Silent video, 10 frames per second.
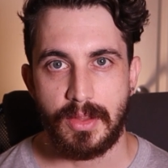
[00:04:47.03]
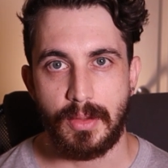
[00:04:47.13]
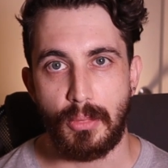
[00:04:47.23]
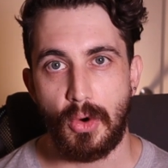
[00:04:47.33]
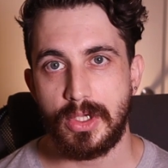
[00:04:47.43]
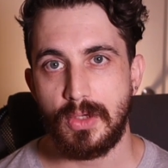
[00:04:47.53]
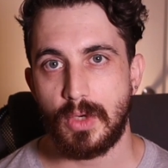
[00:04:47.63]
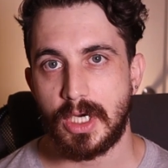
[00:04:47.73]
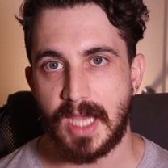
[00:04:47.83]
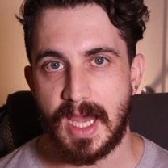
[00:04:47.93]
The more you
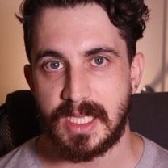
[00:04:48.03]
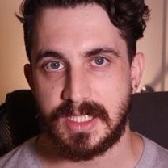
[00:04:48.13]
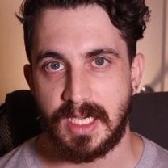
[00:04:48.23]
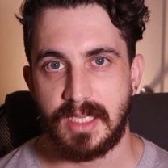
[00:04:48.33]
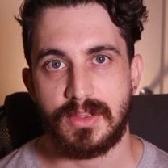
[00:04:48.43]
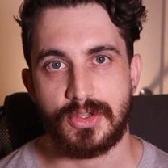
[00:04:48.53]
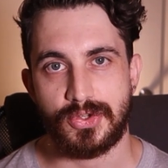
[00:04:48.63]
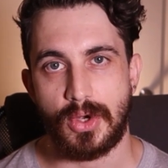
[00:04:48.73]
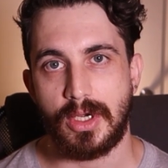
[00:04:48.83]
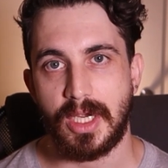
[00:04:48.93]
work at it, the
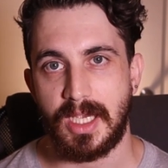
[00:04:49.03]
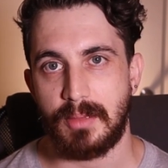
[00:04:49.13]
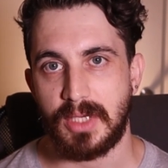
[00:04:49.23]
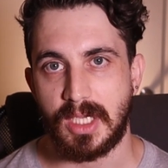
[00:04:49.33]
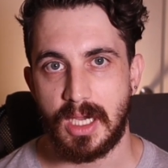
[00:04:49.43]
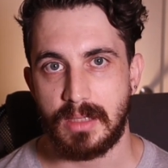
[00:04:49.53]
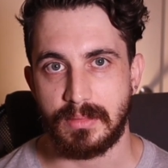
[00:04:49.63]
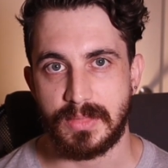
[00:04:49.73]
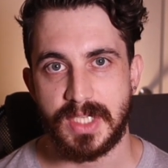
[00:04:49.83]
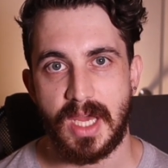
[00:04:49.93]
stronger it becomes,